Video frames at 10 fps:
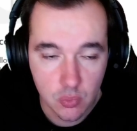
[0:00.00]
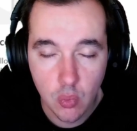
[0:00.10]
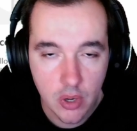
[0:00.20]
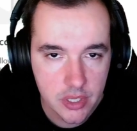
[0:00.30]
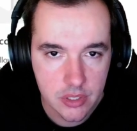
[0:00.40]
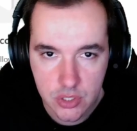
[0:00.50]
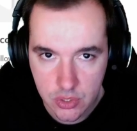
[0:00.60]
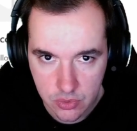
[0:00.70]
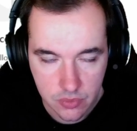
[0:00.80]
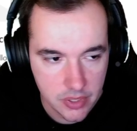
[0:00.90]
What do you need to
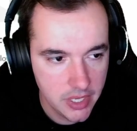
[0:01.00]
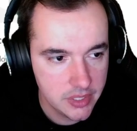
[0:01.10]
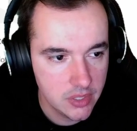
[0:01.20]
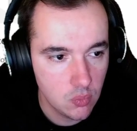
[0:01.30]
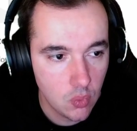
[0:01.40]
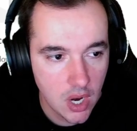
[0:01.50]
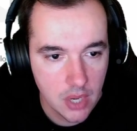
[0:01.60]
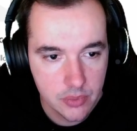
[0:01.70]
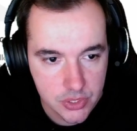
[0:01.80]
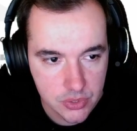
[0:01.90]
do, right? And why
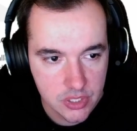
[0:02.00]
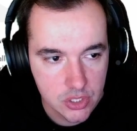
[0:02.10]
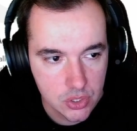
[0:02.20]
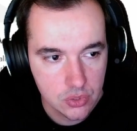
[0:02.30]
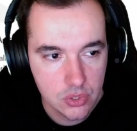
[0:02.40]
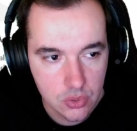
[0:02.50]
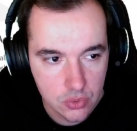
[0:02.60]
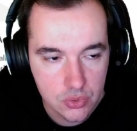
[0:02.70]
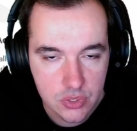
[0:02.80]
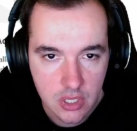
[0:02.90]
would you need to
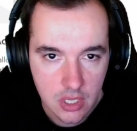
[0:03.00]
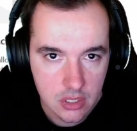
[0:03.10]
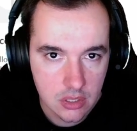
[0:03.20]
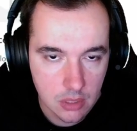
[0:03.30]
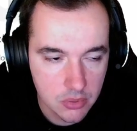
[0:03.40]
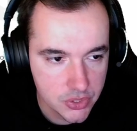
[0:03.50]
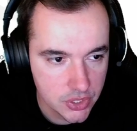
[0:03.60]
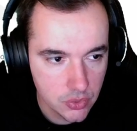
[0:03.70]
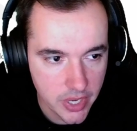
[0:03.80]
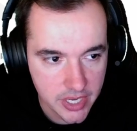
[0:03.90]
use Global
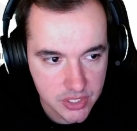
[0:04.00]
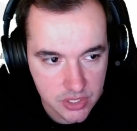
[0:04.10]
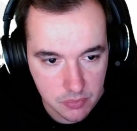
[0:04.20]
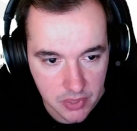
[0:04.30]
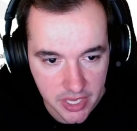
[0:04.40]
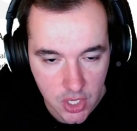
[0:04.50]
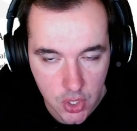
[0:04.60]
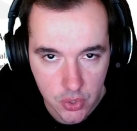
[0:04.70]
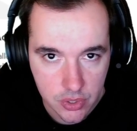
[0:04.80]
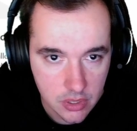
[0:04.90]
Secure Access Blade
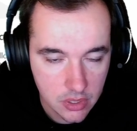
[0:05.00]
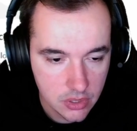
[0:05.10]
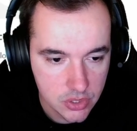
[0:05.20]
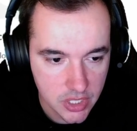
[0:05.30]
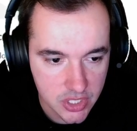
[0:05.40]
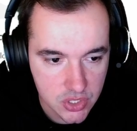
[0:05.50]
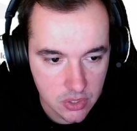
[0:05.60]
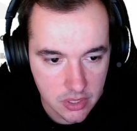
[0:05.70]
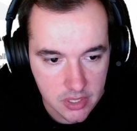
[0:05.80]
here to get started?